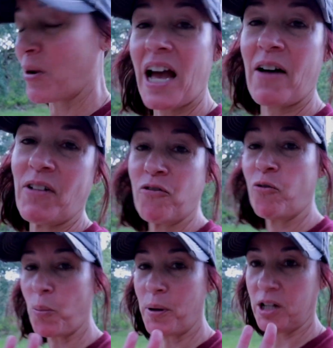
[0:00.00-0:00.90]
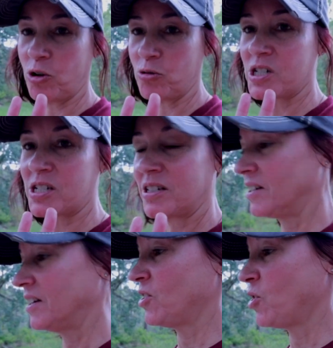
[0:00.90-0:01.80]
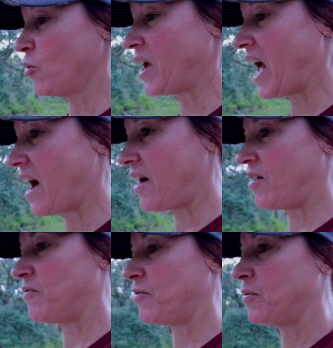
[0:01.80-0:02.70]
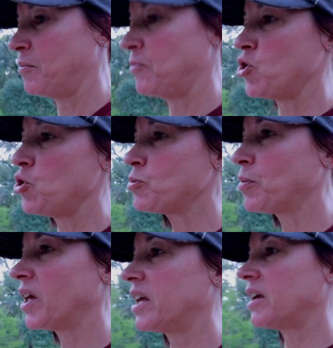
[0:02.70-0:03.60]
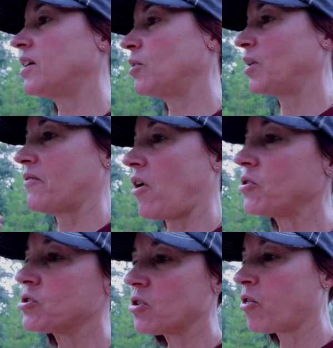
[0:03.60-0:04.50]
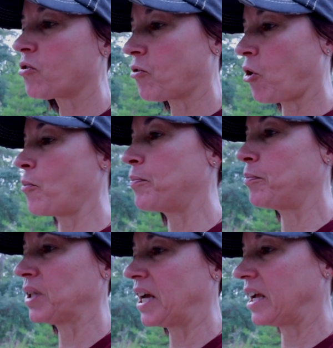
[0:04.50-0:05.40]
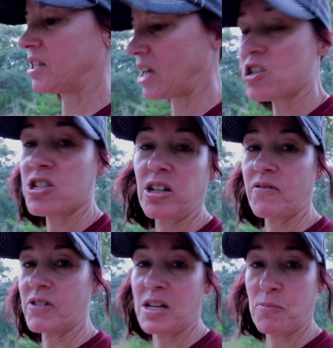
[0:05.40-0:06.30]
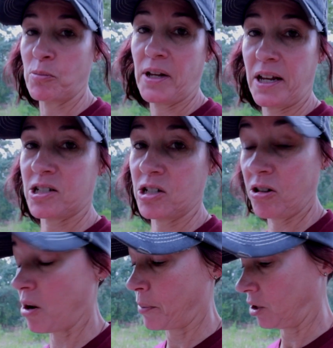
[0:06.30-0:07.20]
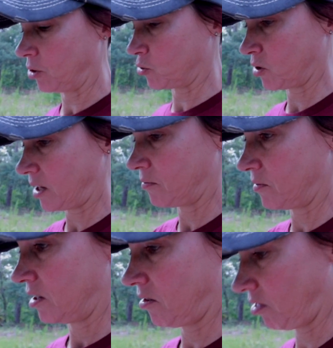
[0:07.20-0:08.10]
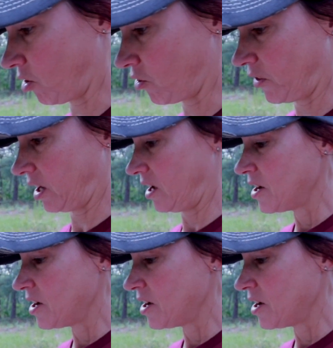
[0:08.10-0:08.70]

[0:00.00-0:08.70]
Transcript: We have like 4 pillows. We have a huge blanket. We have all these other throw blankets. I just love to sleep with blankets and a lot of pillows when I'm in the RV.